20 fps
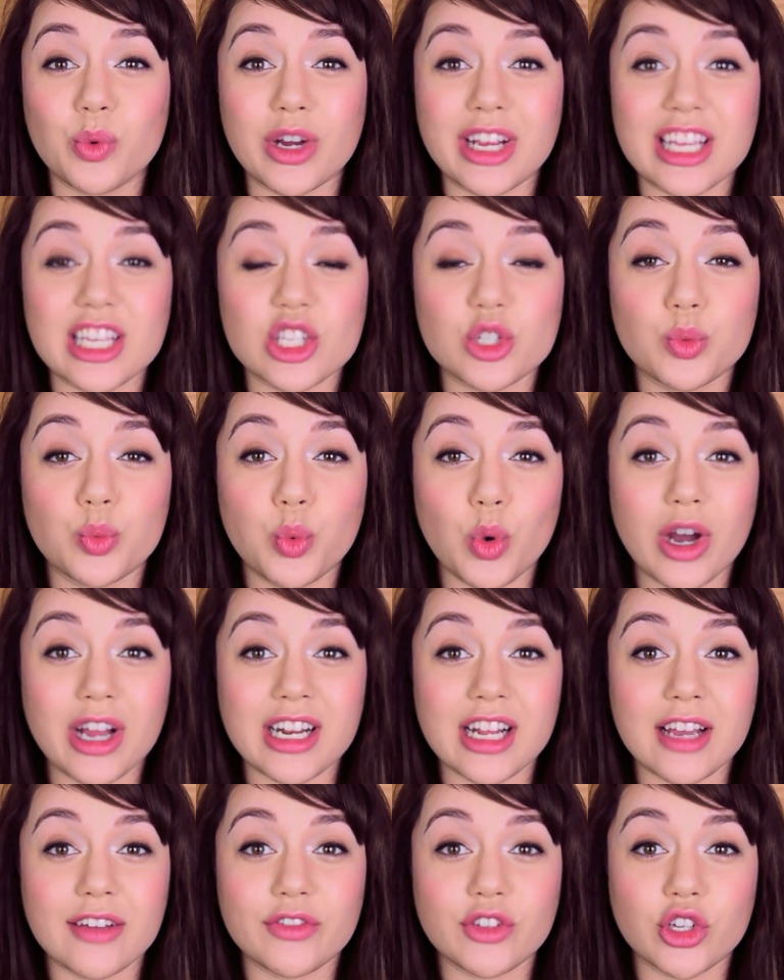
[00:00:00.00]
what is
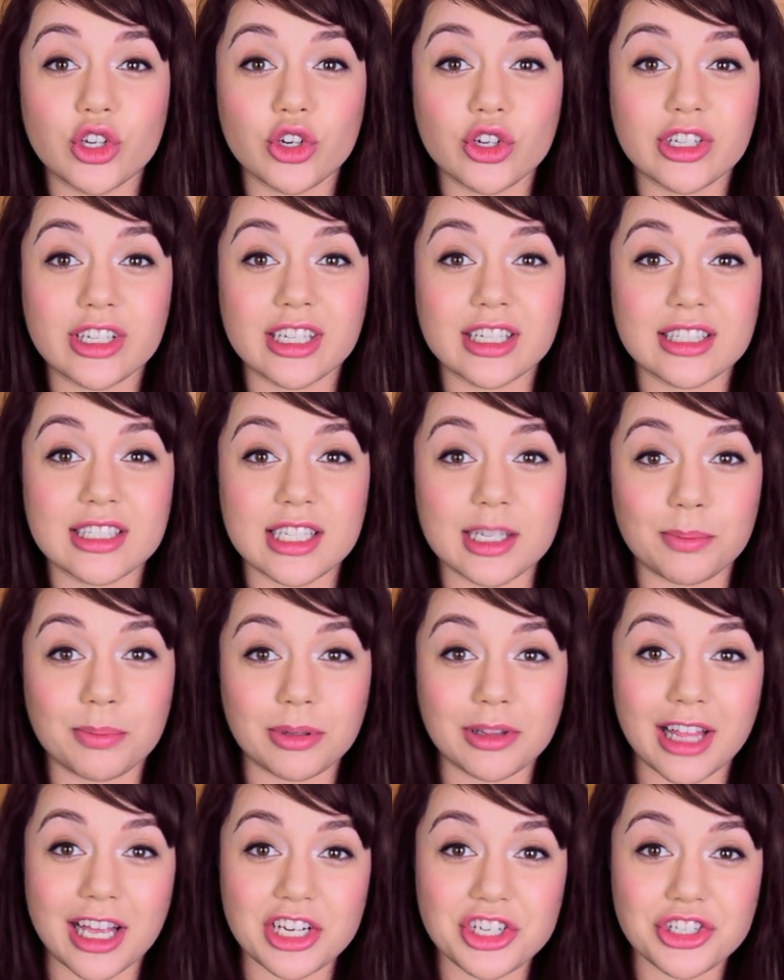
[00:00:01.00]
one of your guilty
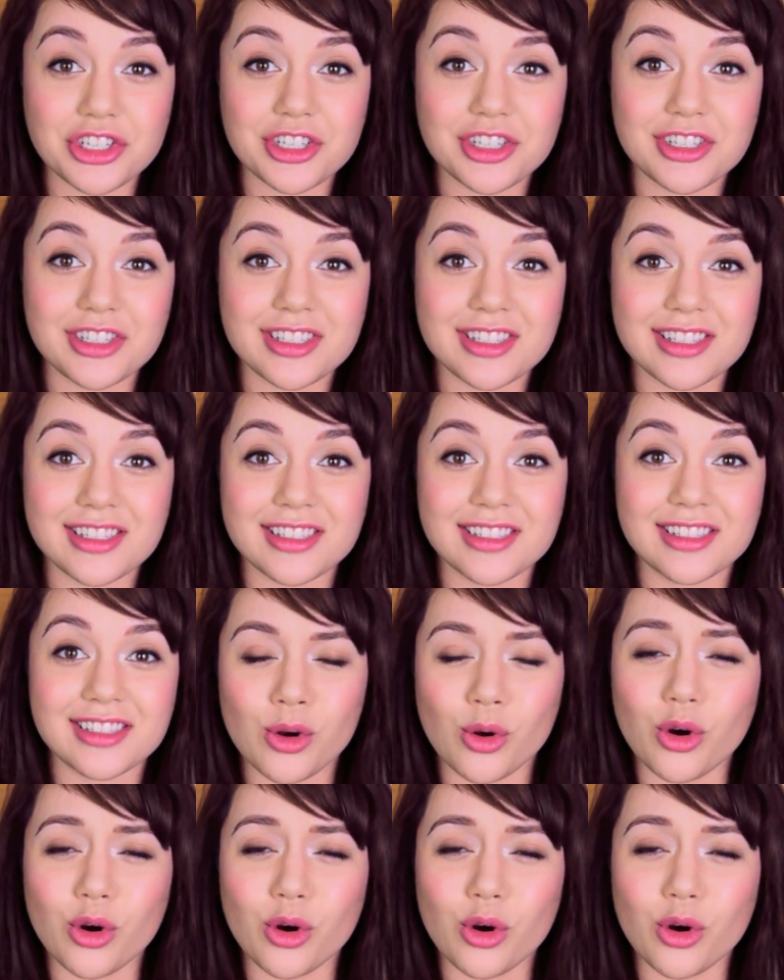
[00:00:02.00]
pleasures?